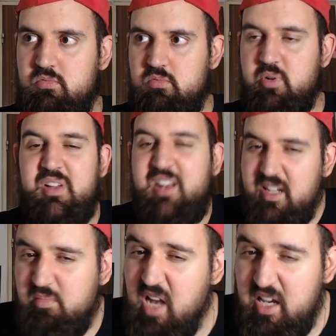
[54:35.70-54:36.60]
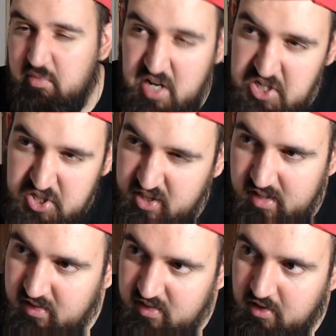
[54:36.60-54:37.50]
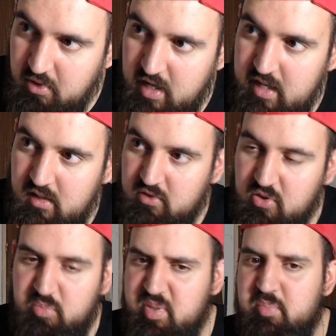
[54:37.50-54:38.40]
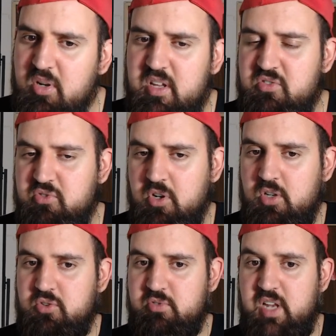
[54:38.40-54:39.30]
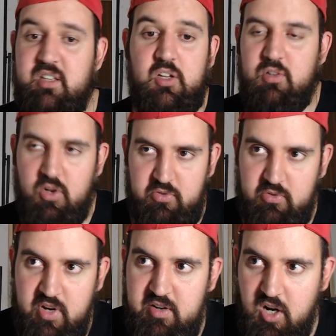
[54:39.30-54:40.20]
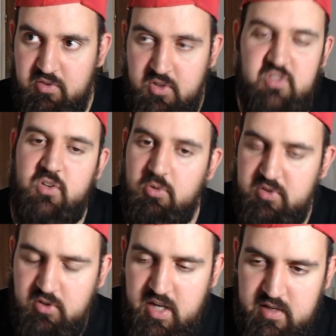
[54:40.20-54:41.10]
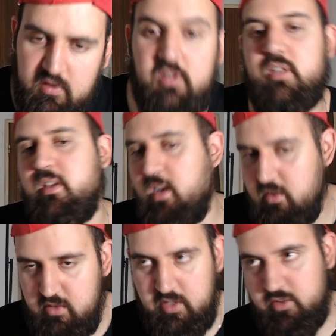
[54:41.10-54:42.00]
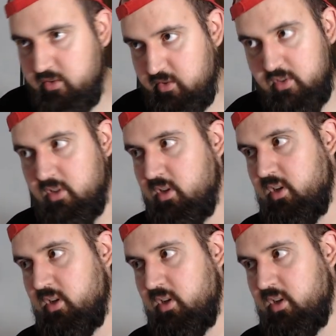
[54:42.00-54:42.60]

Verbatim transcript: you know, like like machines in a way. So people they struggle to relate, and uh, very often it's not always the case. There, are various. Uh,